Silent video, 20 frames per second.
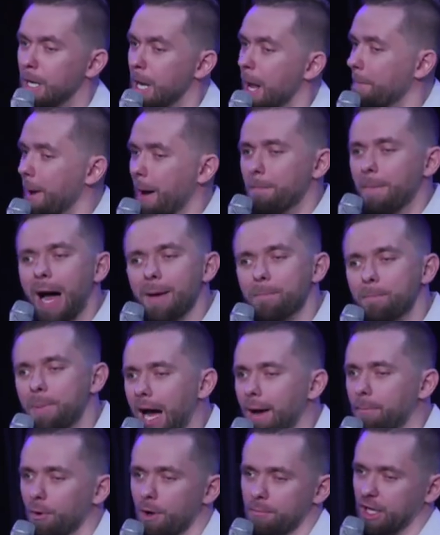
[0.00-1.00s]
But my
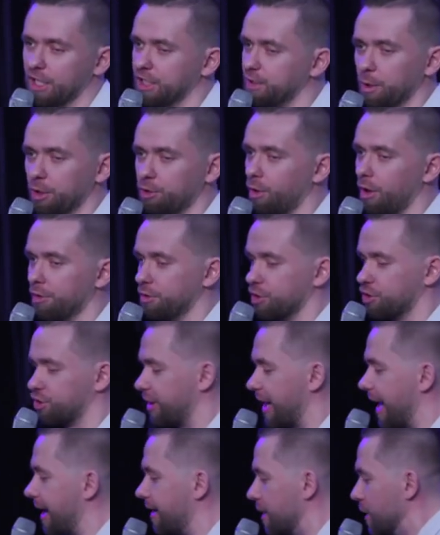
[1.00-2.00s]
Bible makes me to
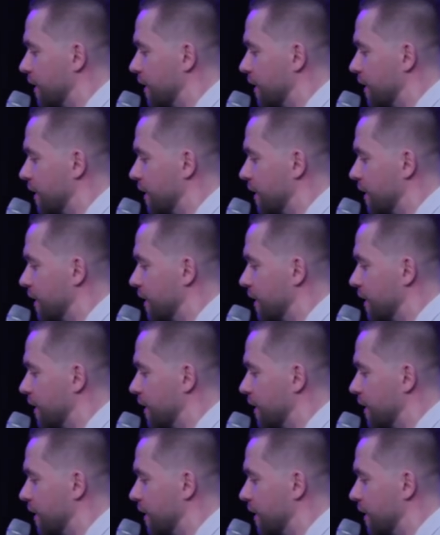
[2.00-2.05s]
understand